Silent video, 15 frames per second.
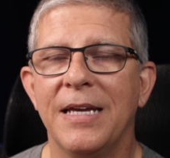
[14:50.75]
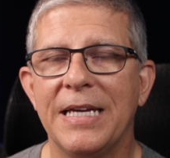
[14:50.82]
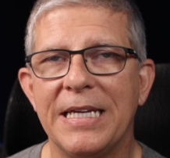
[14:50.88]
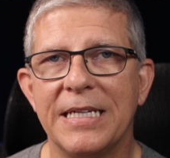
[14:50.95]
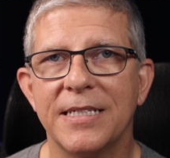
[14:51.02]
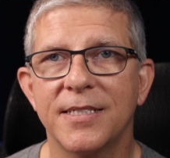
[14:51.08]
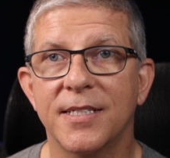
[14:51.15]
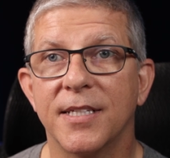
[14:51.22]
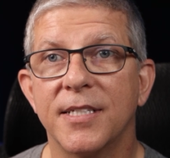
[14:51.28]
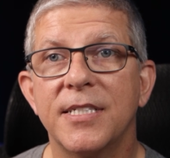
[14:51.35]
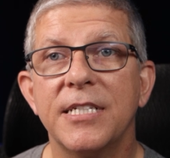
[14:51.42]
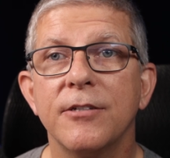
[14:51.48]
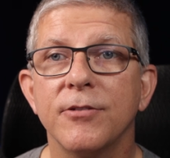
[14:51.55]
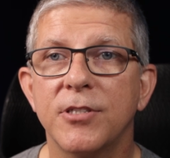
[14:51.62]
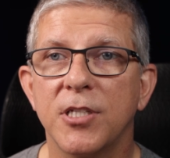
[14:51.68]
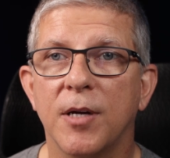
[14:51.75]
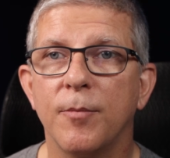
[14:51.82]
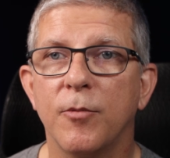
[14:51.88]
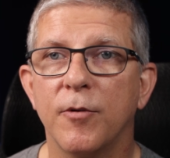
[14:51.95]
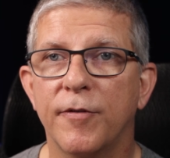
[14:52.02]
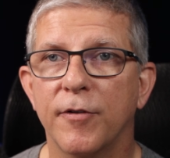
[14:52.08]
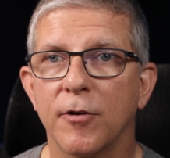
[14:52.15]
is the sealed
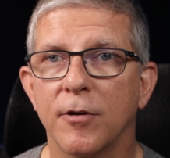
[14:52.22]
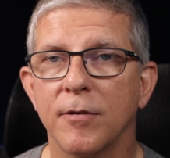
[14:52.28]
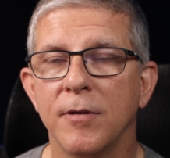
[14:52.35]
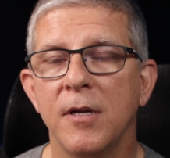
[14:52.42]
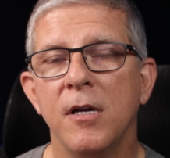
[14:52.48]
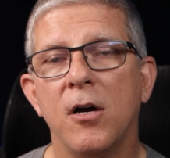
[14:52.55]
subwoofer